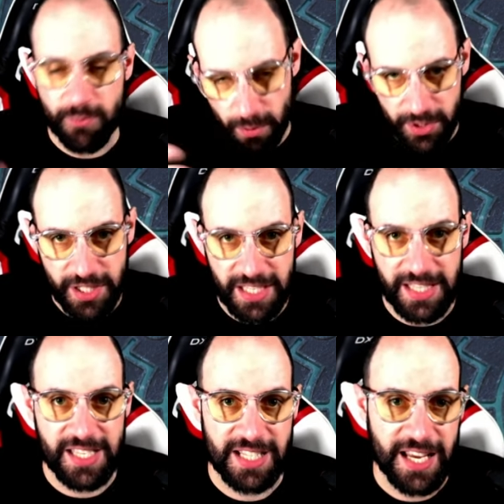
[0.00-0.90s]
We will see
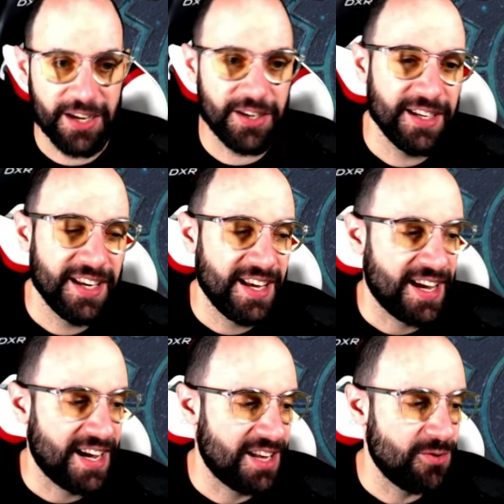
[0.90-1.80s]
this later.
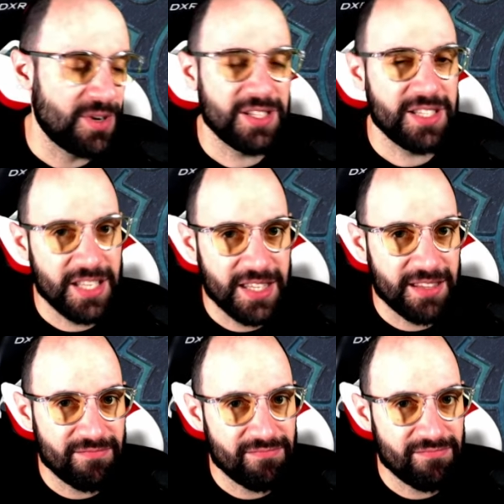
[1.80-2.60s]
And you can see,